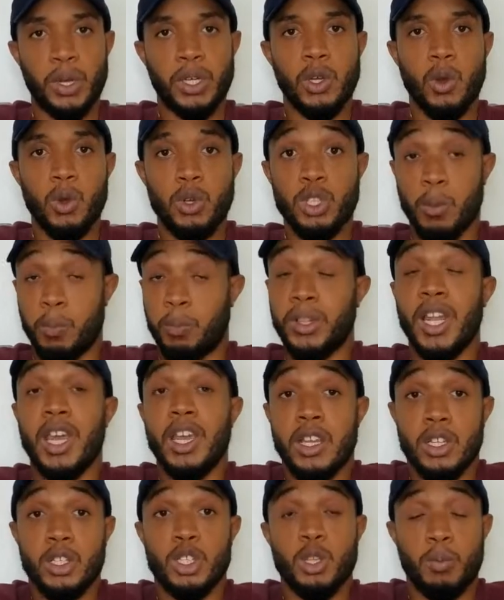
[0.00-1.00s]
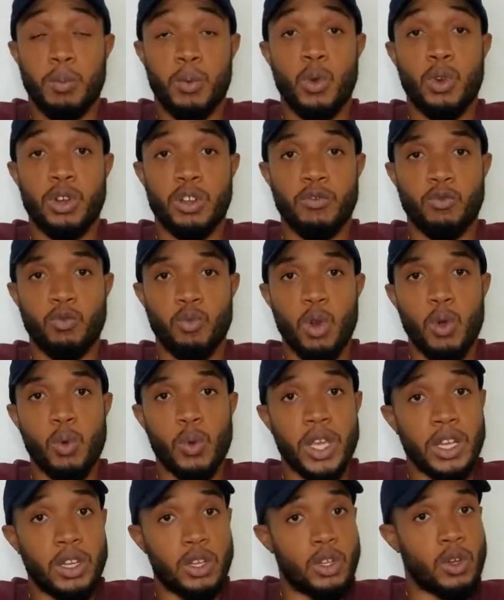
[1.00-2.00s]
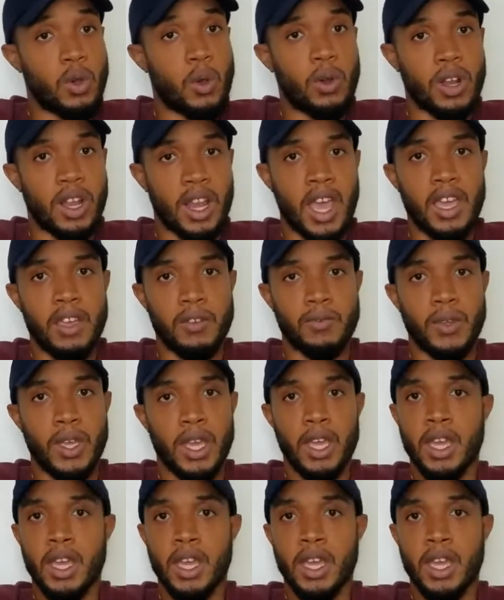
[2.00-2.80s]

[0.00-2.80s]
or to play a supportive role in your life.